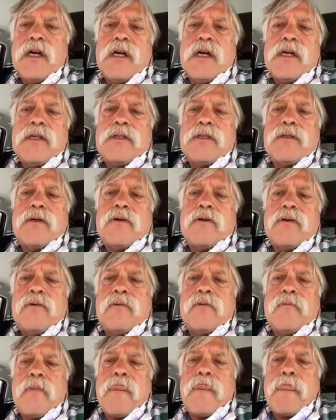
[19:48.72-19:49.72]

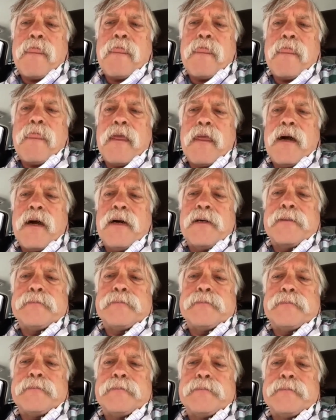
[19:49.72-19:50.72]
So
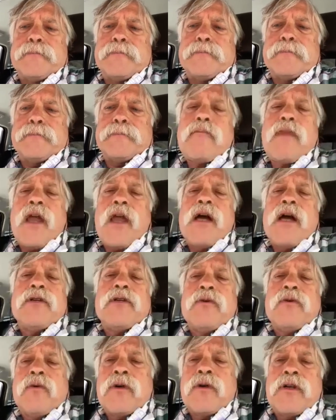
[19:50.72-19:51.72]

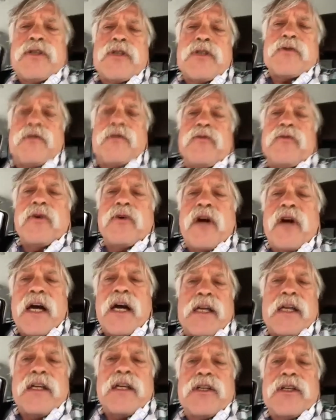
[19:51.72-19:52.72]
I do want to just review
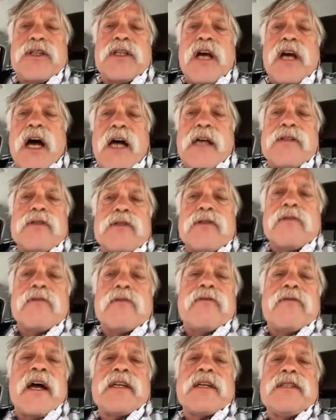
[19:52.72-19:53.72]
how to get a shot.
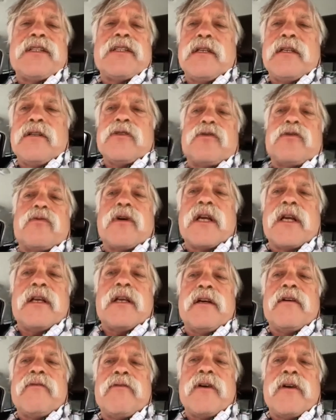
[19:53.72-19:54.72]
So vaccine is
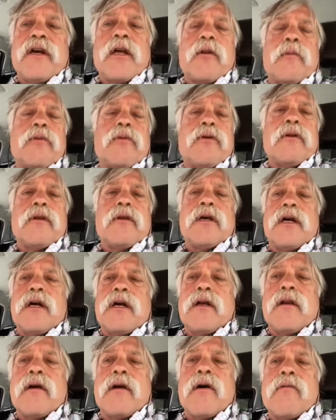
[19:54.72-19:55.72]
readily available
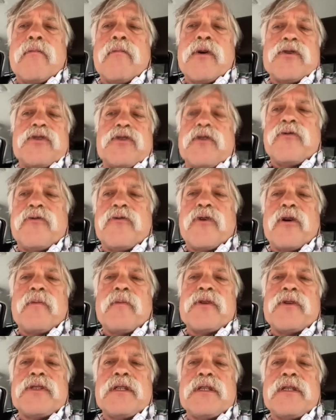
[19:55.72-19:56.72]
at most of the
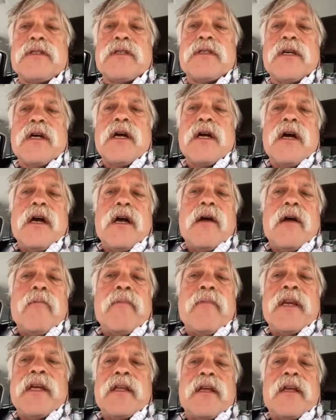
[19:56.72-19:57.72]
pharmacies.
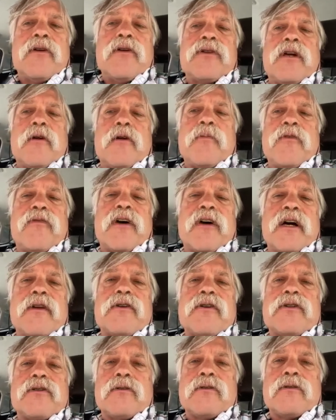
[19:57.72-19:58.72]
Many of the healthcare
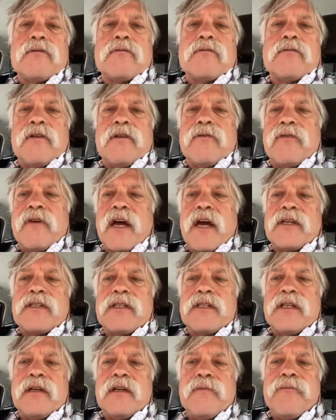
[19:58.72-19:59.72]
providers still give
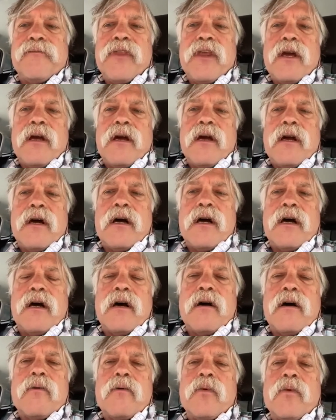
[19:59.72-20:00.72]
vaccine.
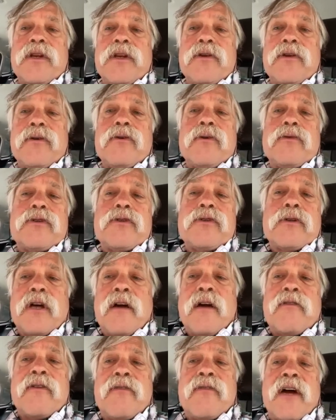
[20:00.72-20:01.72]
We do still
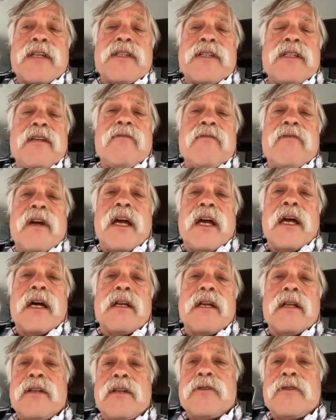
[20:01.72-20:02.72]
have the vaccine ban,
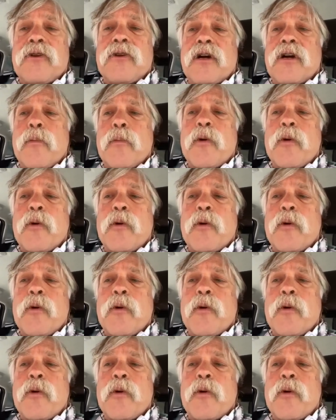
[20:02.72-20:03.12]
at least for a couple